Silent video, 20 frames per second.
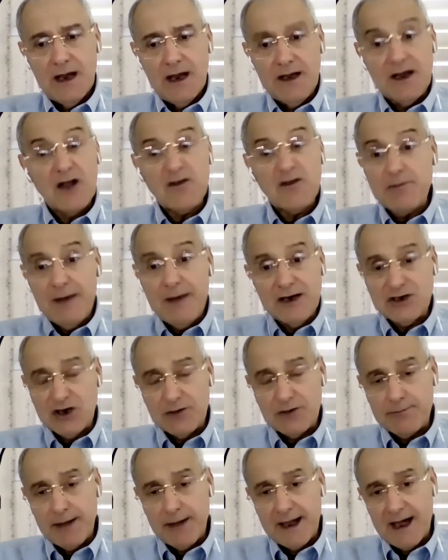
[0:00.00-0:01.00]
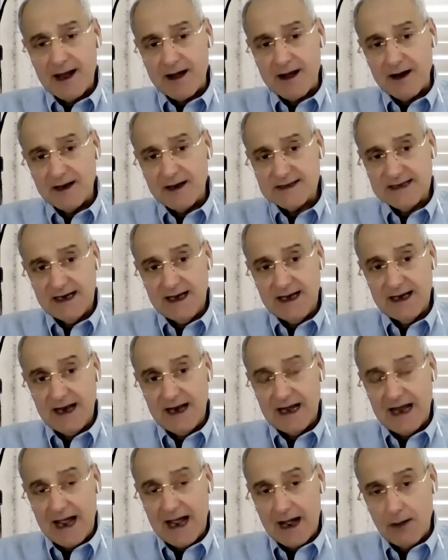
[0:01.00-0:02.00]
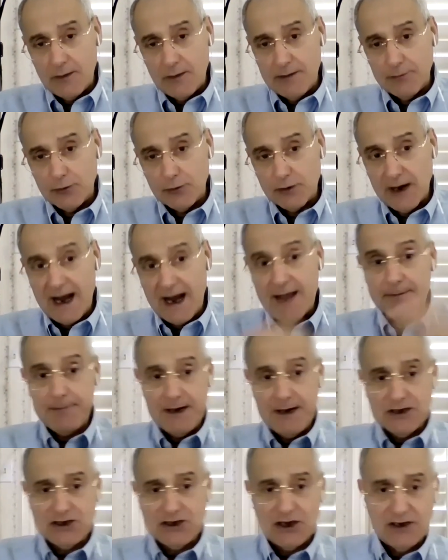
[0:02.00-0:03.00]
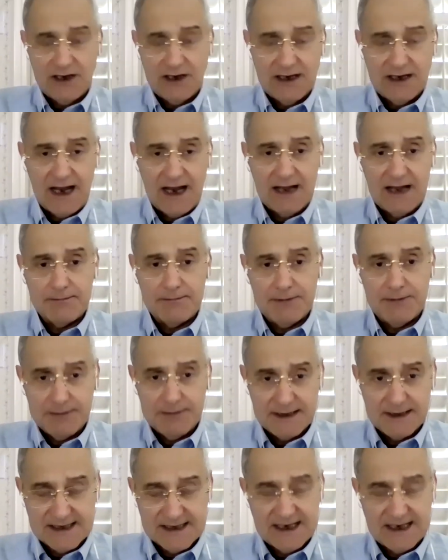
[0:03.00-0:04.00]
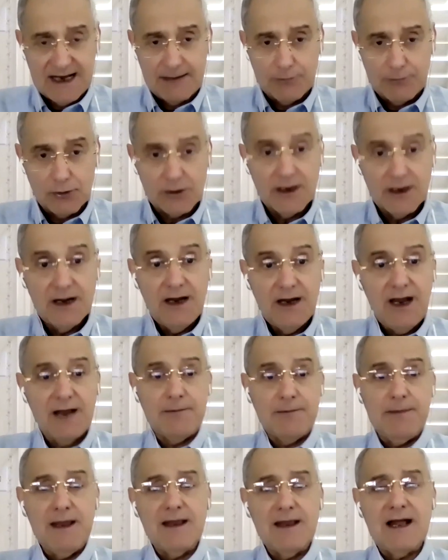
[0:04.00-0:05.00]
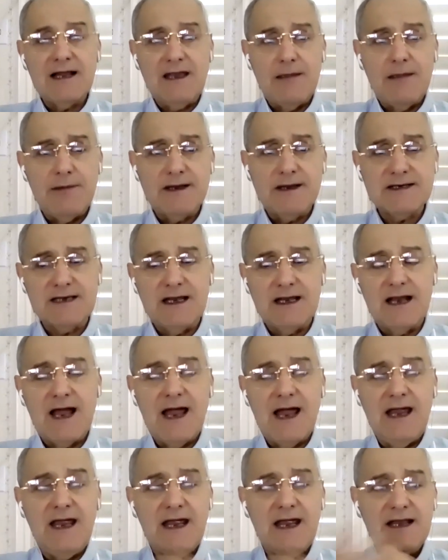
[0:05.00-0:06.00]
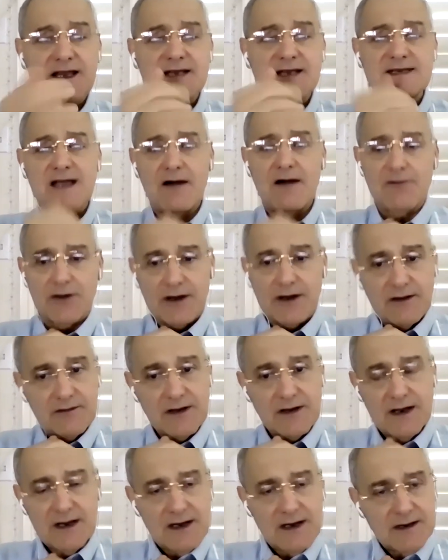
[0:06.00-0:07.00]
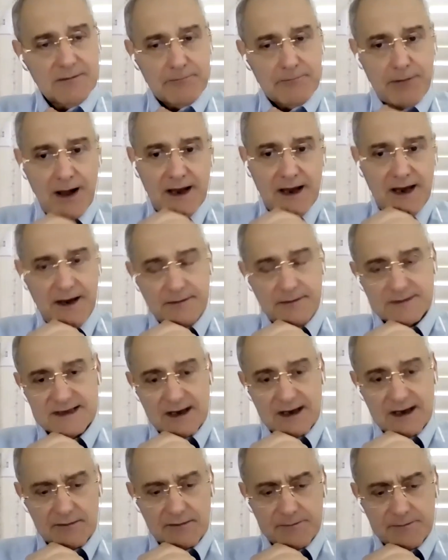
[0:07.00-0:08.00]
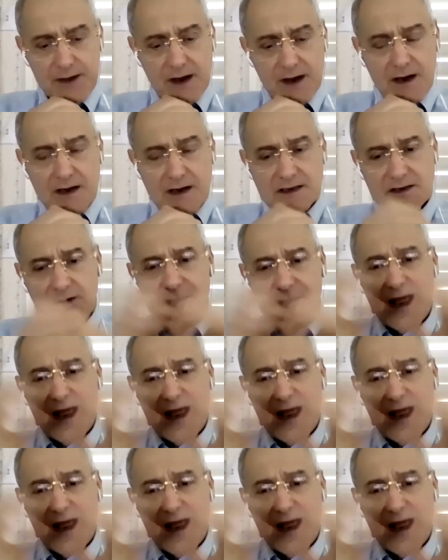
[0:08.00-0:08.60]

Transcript: not mentioned by Al-Razi in Al-Hawi book and mentioned in Ibn Sina book, it means that Ibn Sina, he discovered it by himself. So